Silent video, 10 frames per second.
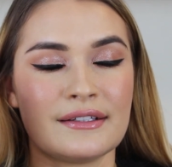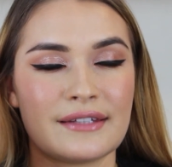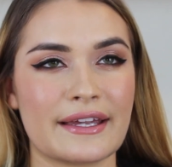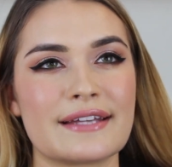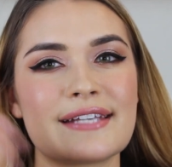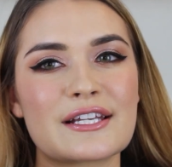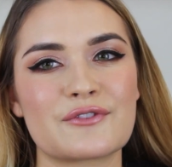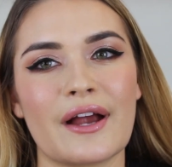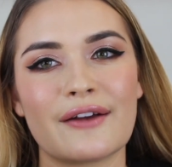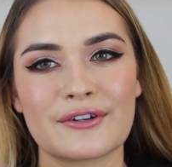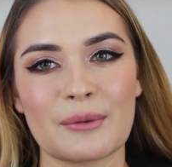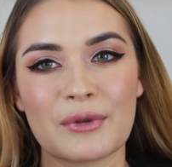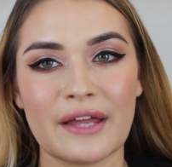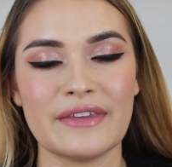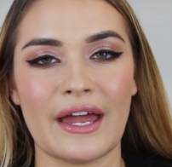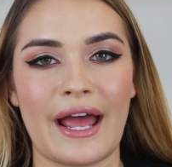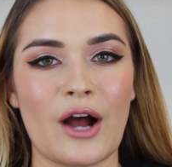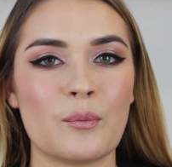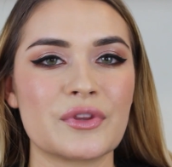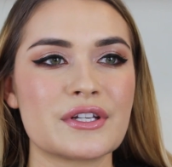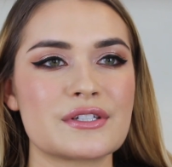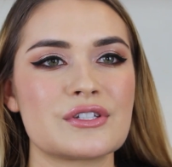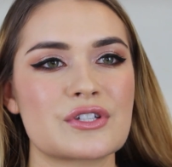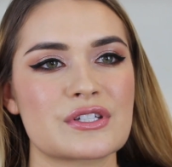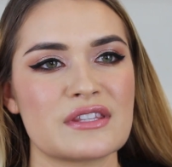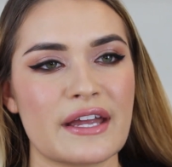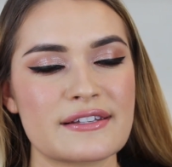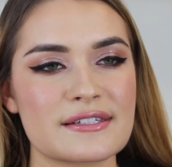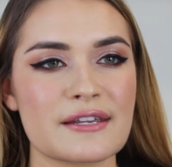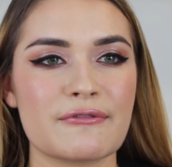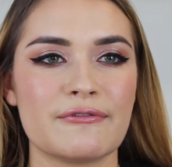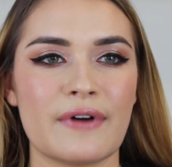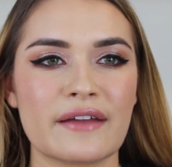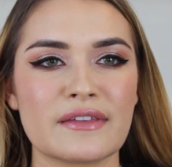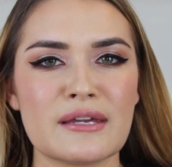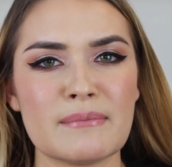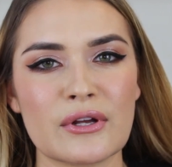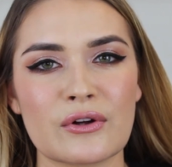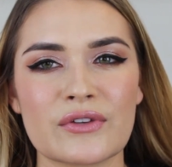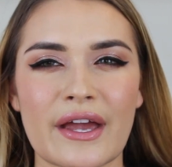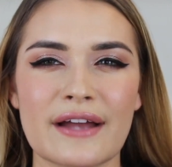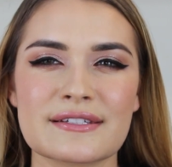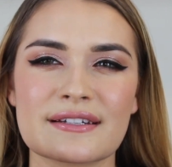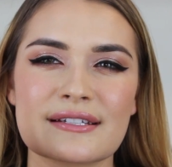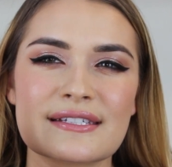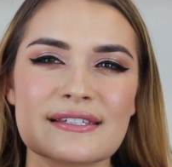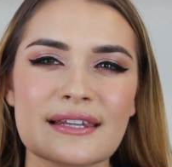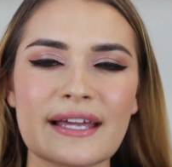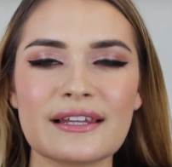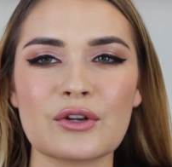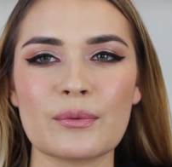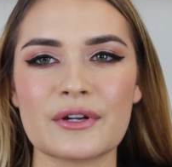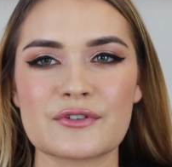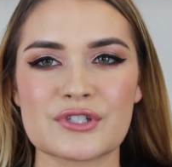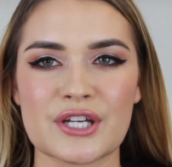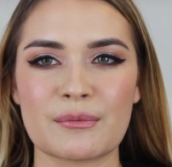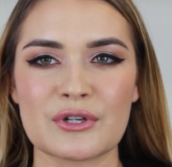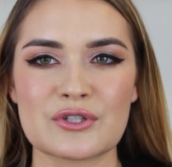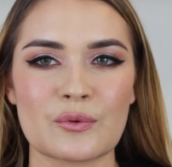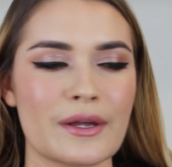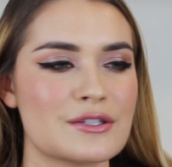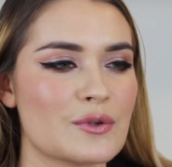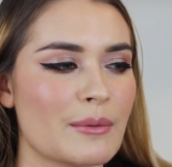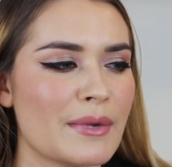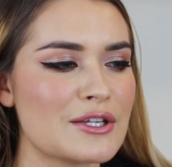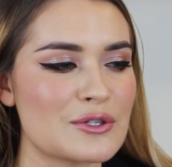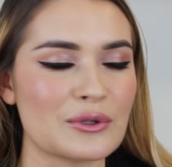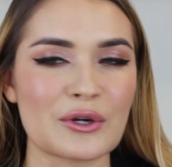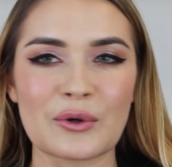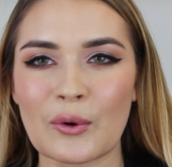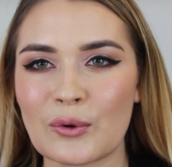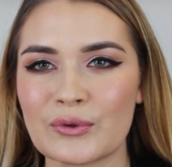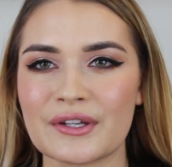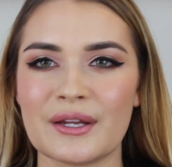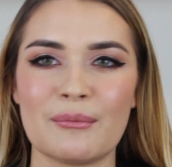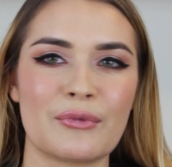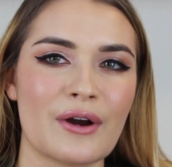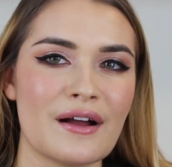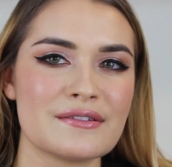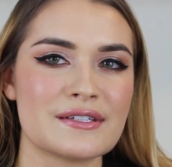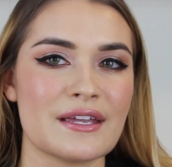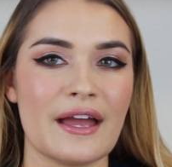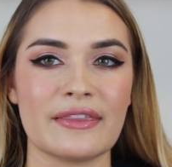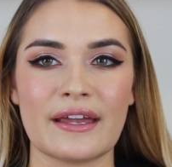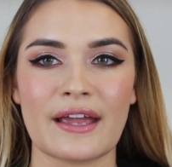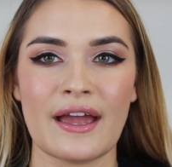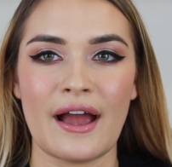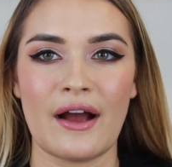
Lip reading: like it takes forever to blend that out. But this is just nicely finely milled. It has like a slight little bit of shimmer to it, so it makes you look golden and bronzy. And like